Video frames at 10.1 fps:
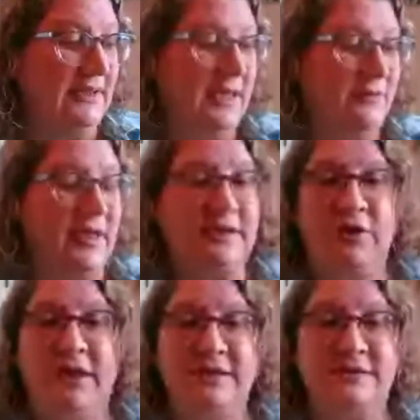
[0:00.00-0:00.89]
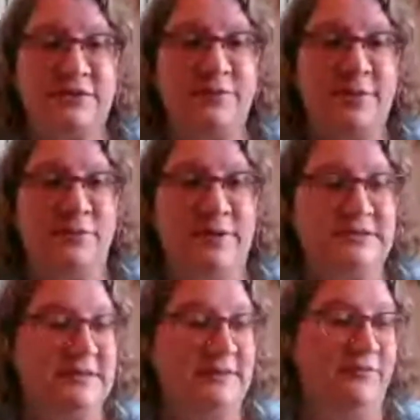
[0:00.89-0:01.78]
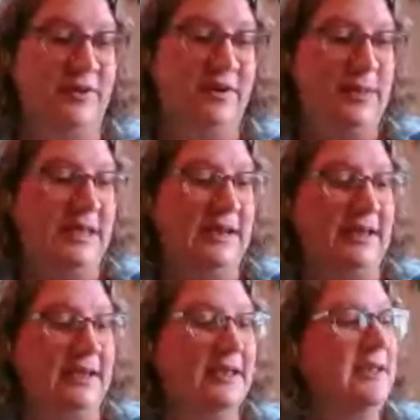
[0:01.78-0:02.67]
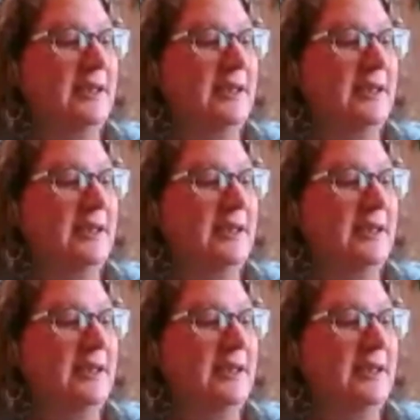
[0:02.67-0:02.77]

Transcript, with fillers: in fact okay so i'm going to read just to the very beginning